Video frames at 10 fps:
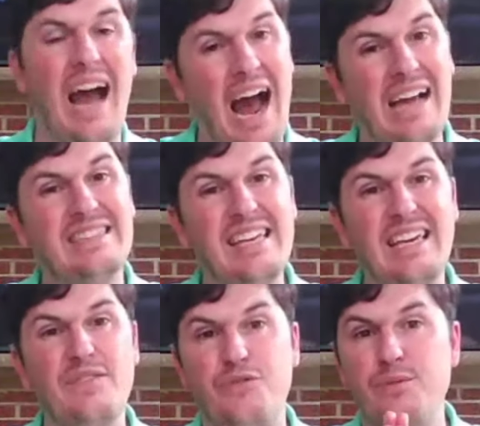I
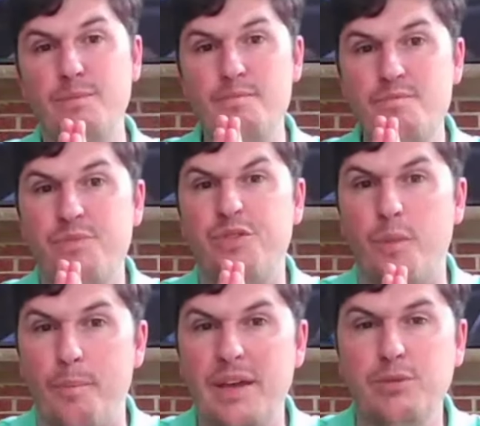think if
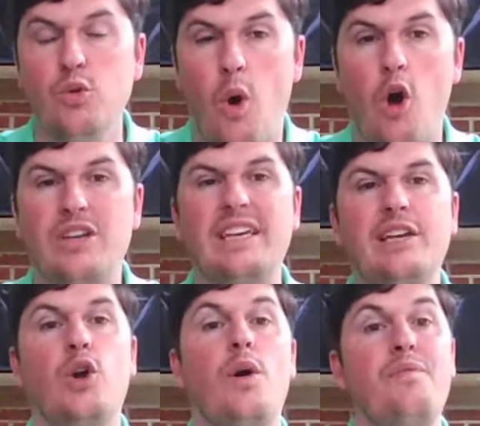the Big Blue Wall can
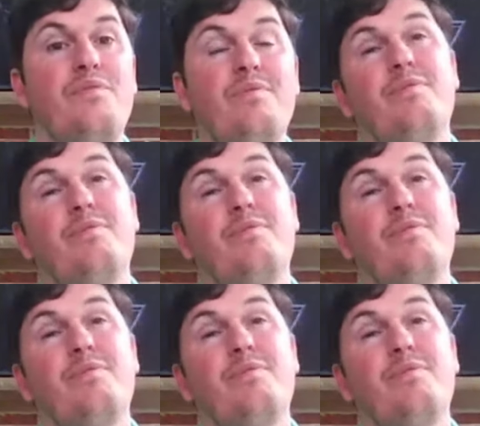get going,